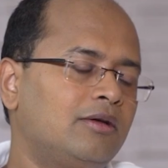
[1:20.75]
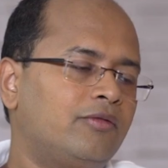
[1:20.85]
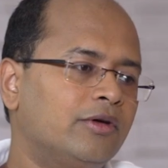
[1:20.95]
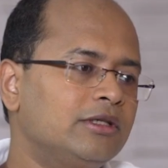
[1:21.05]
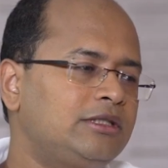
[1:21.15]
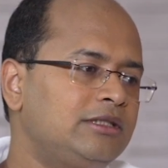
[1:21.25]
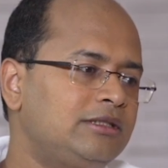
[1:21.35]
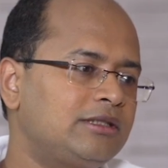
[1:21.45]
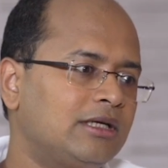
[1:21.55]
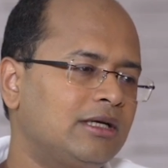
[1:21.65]
First
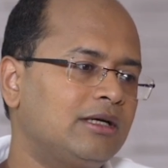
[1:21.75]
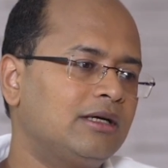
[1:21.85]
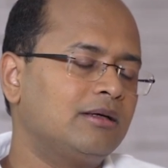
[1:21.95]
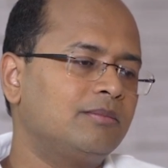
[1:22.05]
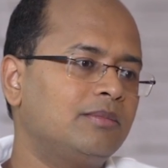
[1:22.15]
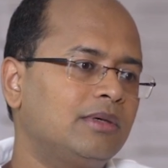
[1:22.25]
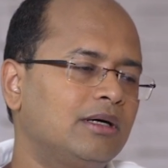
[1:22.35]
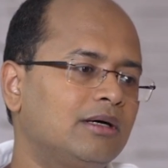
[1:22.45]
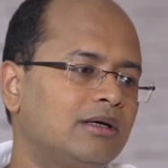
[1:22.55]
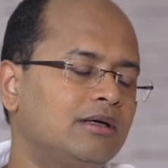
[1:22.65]
is,
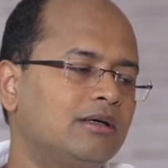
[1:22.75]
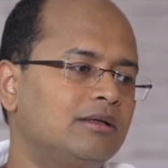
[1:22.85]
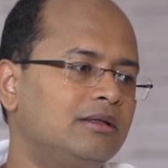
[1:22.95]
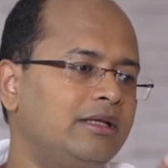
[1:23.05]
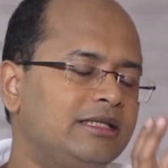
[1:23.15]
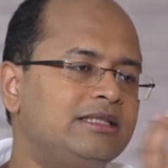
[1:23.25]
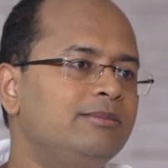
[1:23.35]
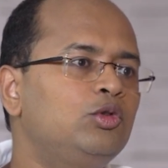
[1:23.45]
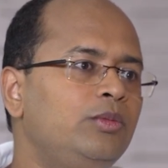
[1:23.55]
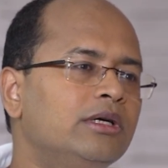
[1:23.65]
there
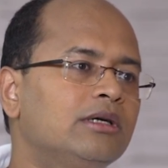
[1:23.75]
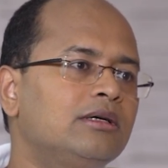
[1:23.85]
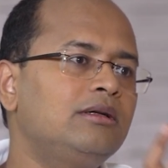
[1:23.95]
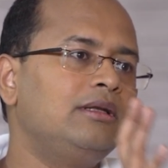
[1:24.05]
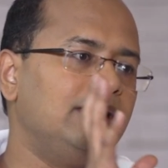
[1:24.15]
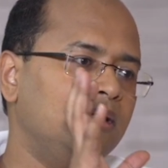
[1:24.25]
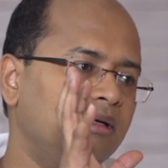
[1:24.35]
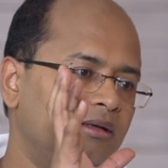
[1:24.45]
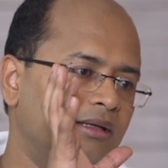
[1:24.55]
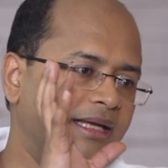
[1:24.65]
seems to be a
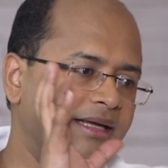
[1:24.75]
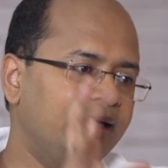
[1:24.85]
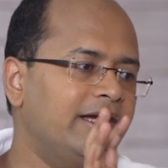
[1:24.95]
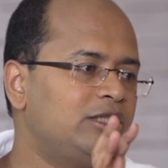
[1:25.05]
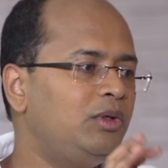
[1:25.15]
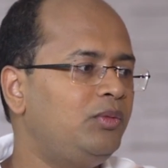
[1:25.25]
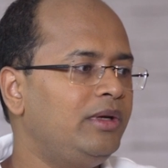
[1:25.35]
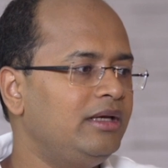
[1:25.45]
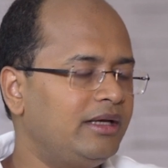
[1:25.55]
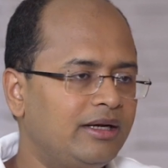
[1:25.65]
linkage
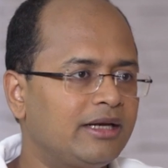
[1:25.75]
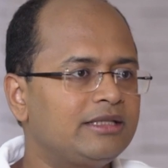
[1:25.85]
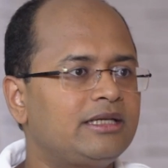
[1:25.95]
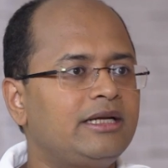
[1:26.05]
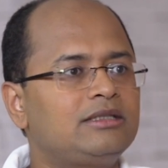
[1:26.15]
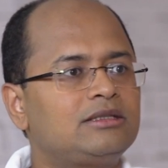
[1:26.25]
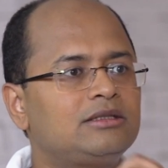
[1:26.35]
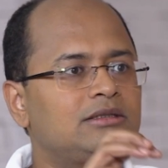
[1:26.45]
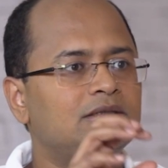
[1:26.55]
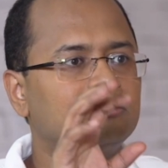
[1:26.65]
between interest rates,
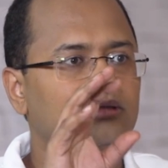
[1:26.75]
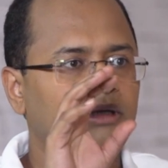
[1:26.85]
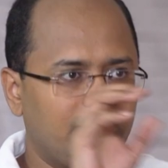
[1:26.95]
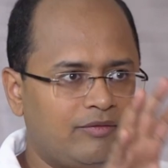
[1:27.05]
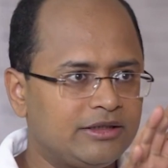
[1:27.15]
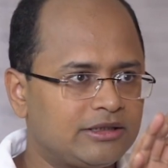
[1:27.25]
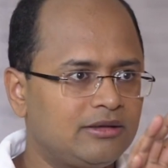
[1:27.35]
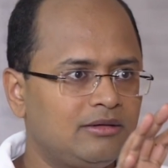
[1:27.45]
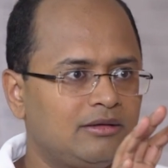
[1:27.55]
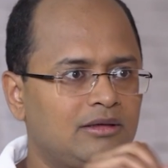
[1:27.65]

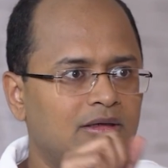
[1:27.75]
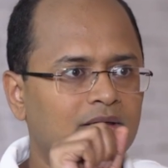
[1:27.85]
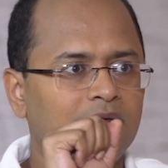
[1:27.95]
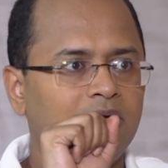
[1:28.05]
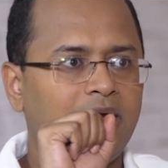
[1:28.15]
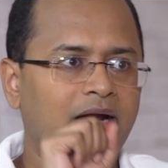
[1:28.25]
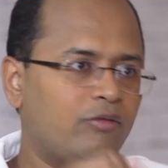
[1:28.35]
inflation and